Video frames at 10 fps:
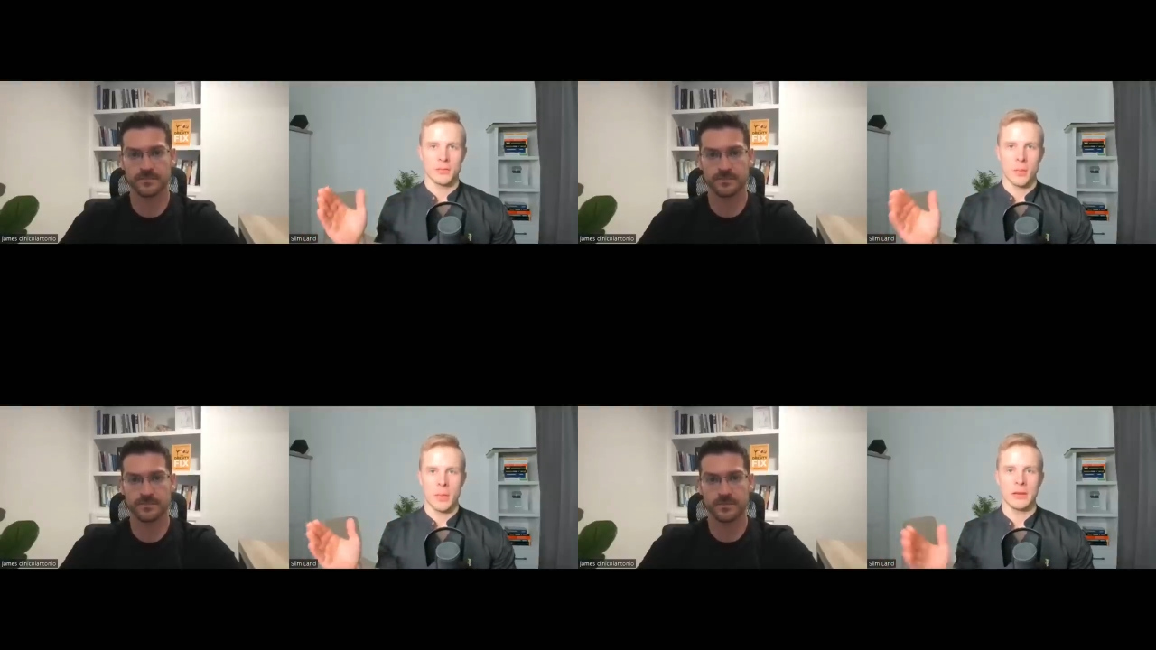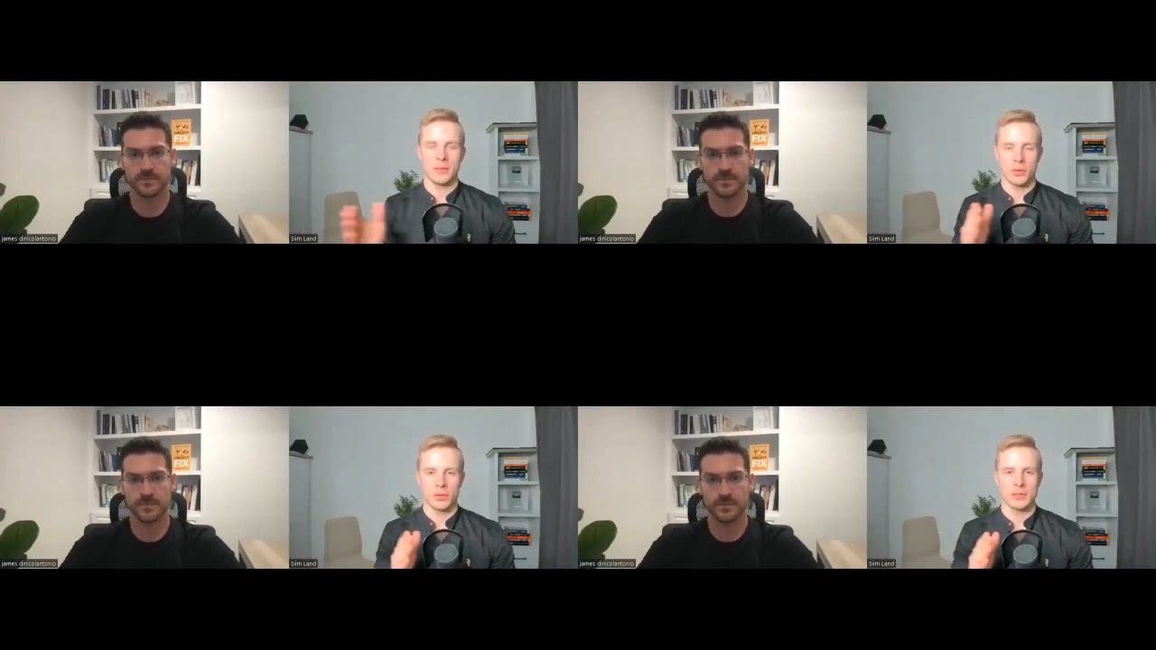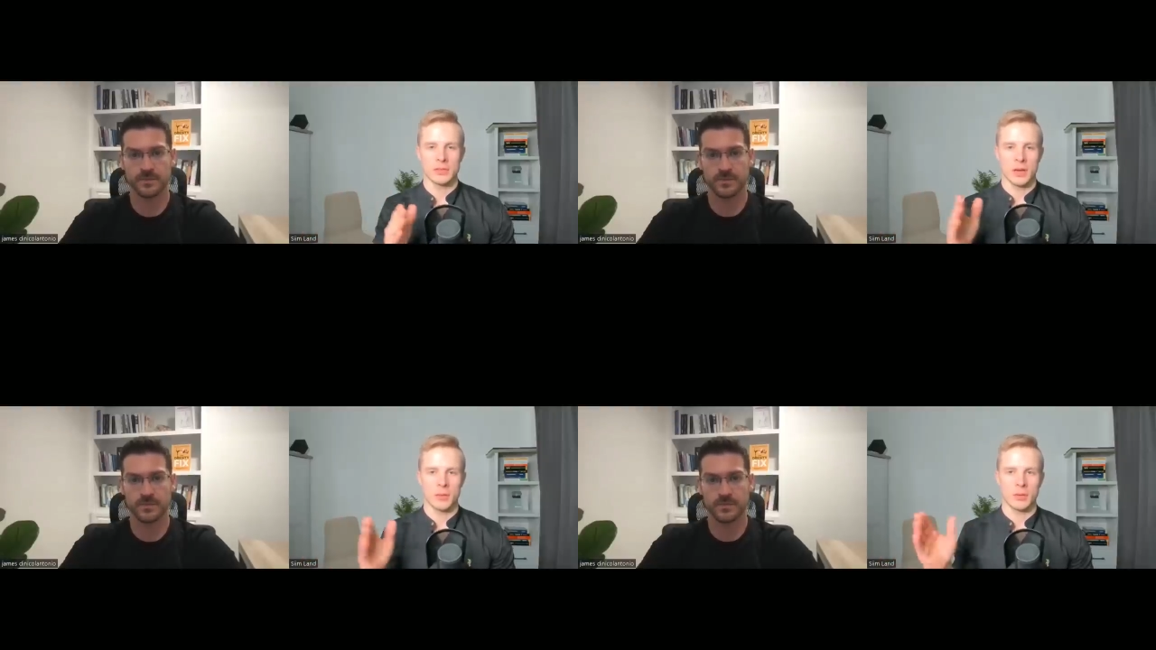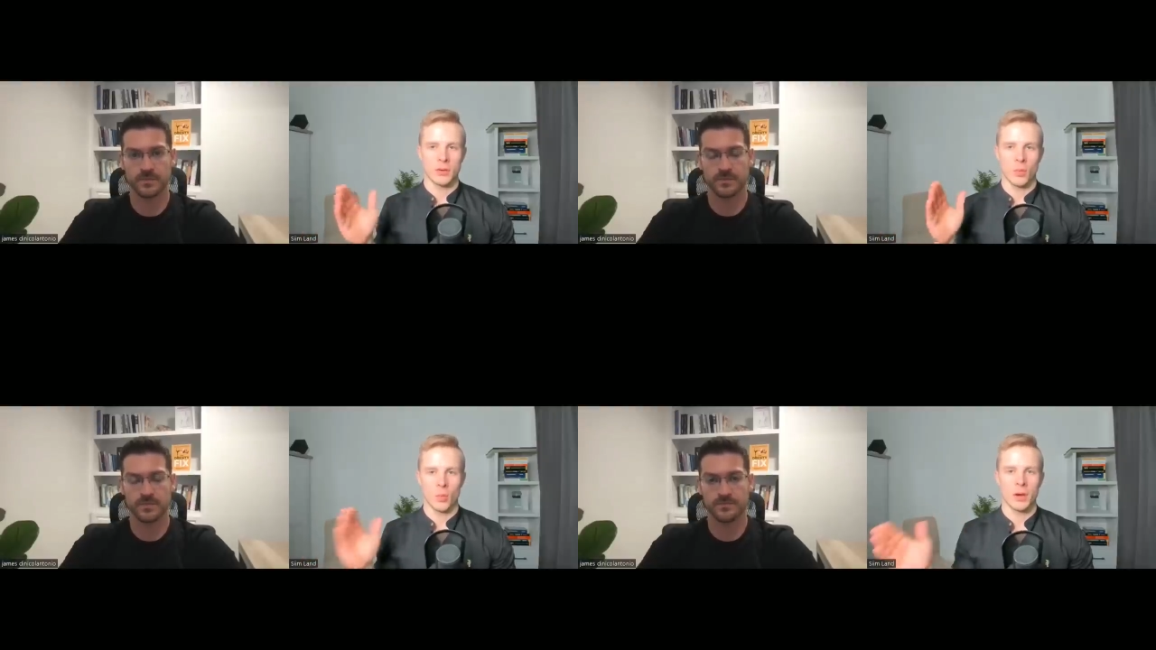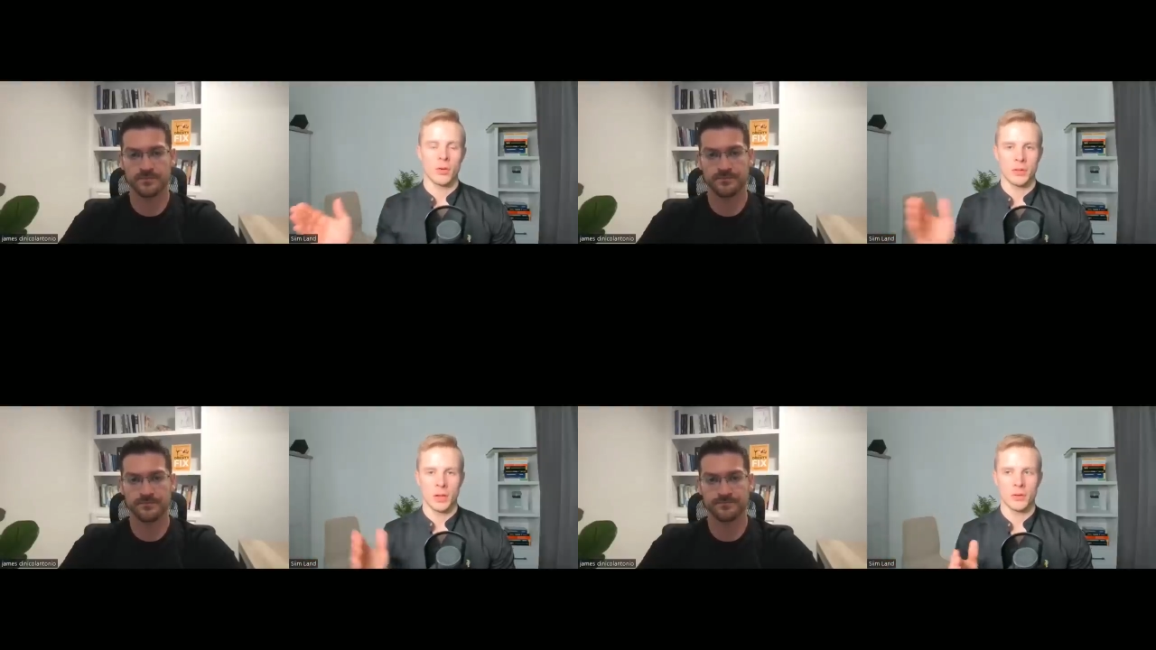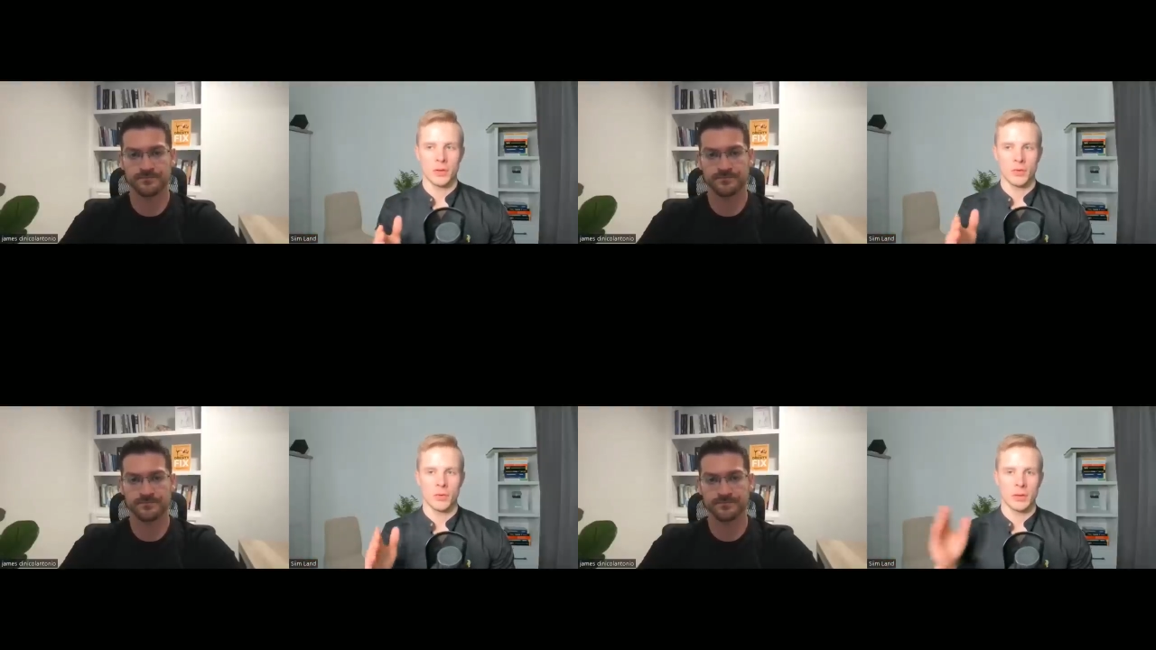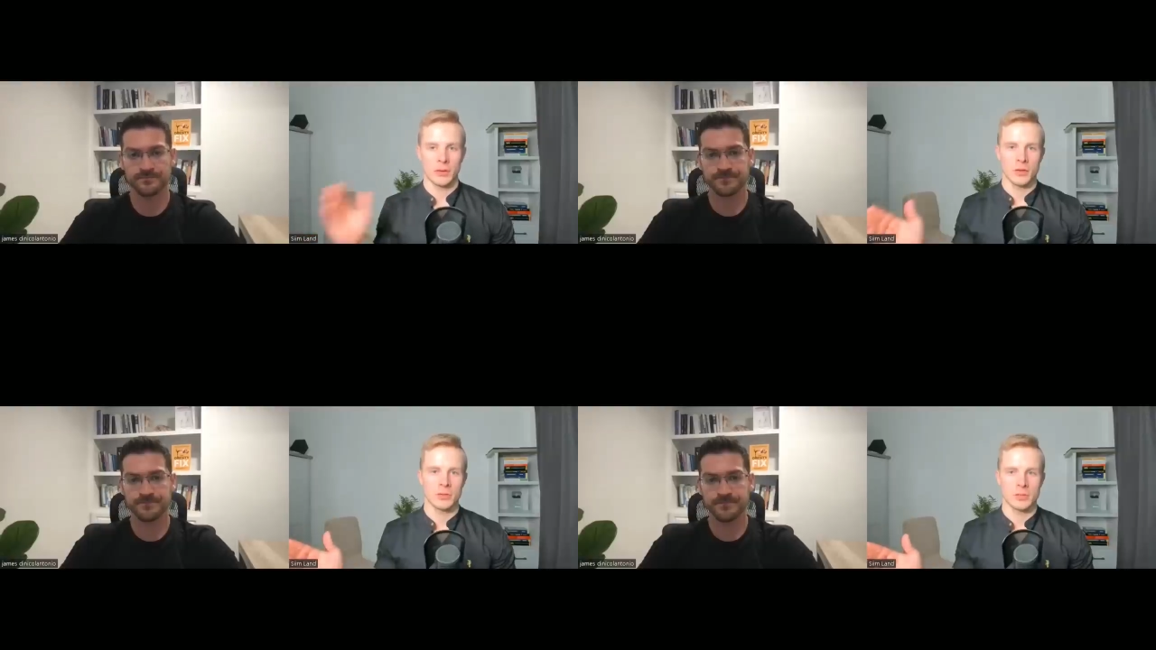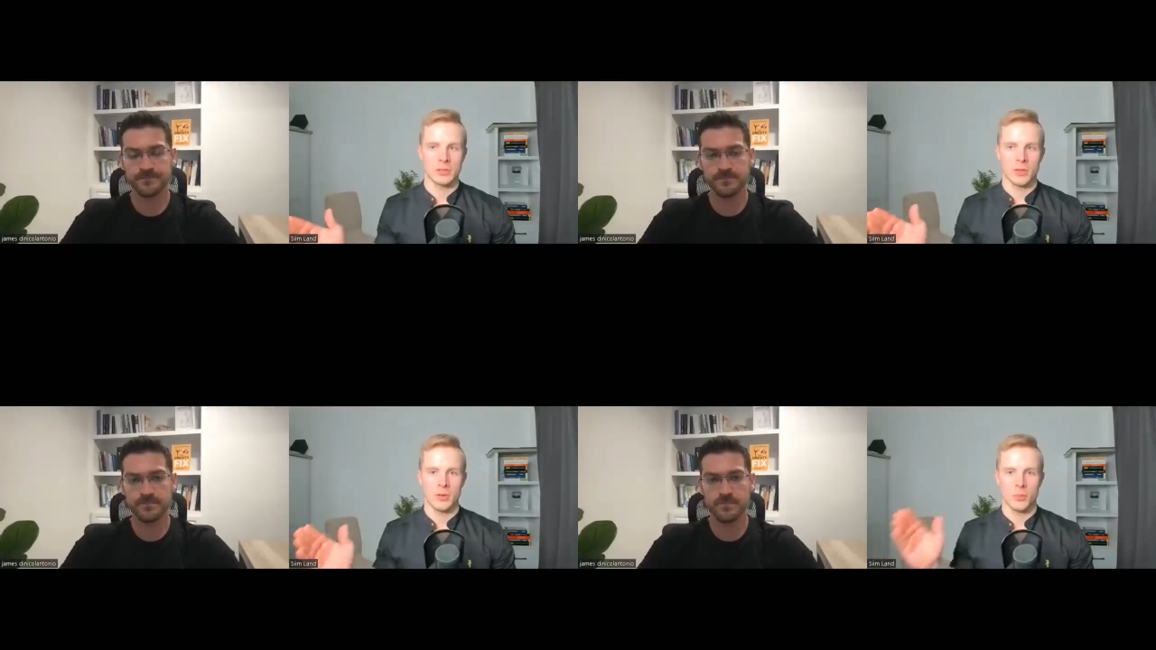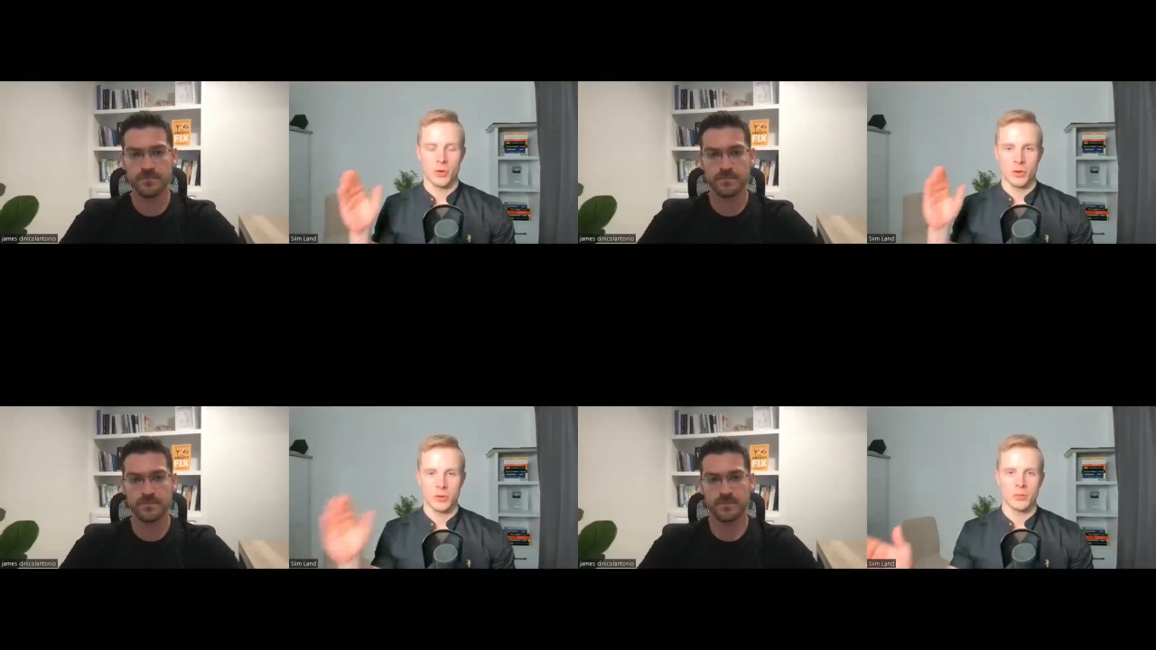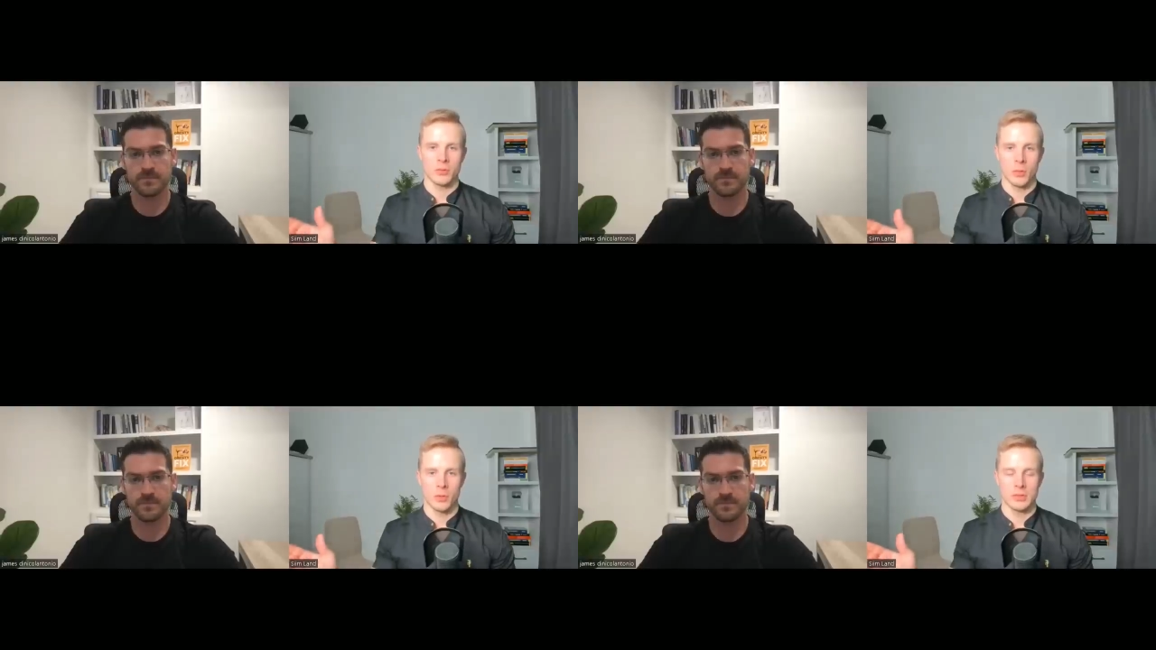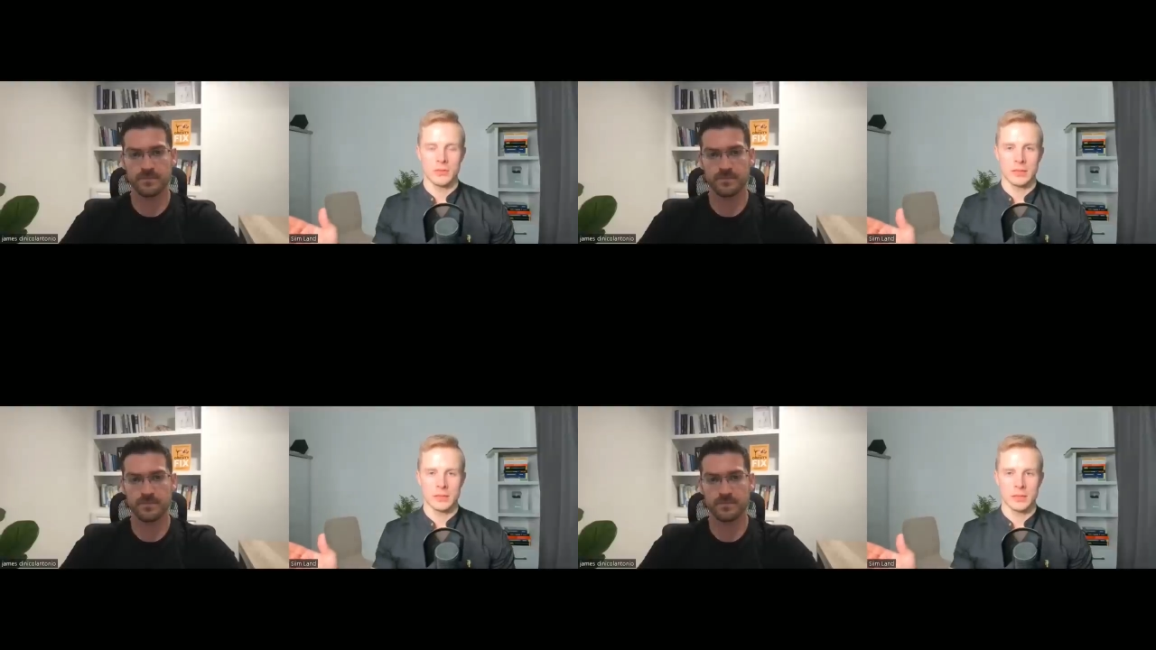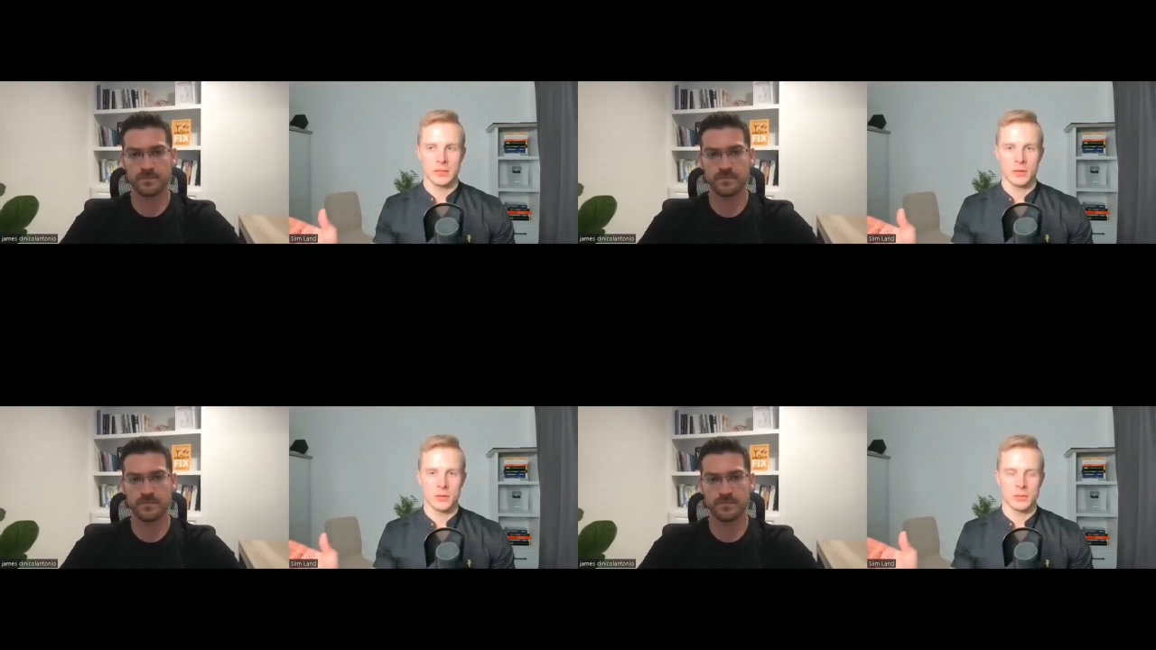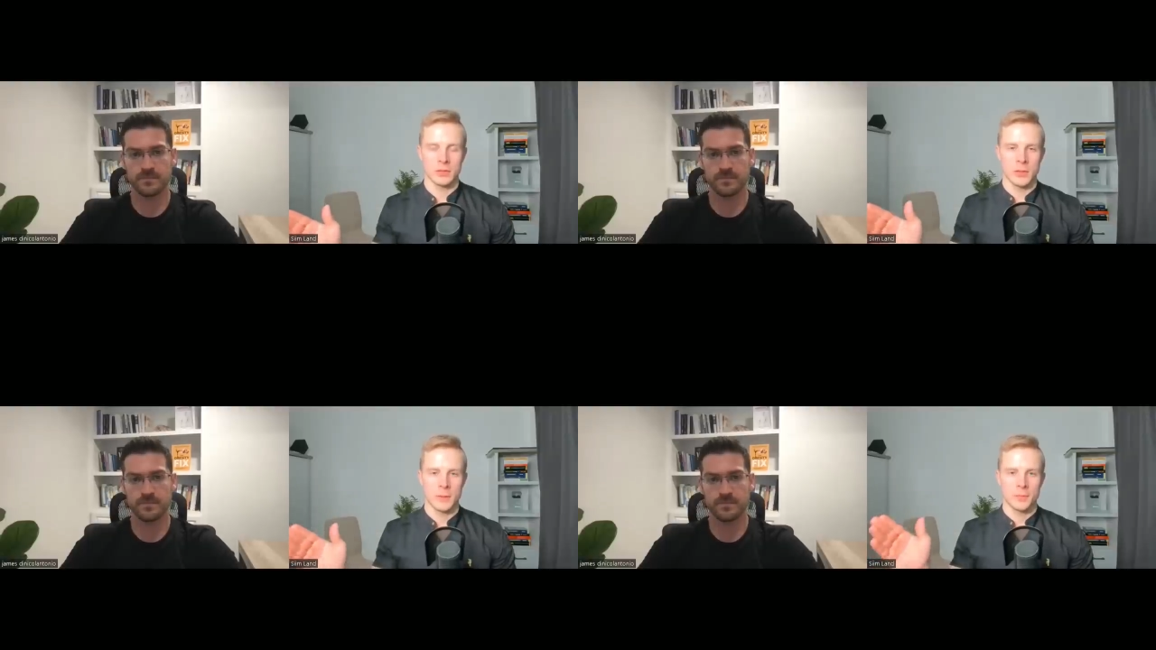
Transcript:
Speaker 1: the main focus is going to be on one or the other if you're in ketosis then you burn mostly fats and ketones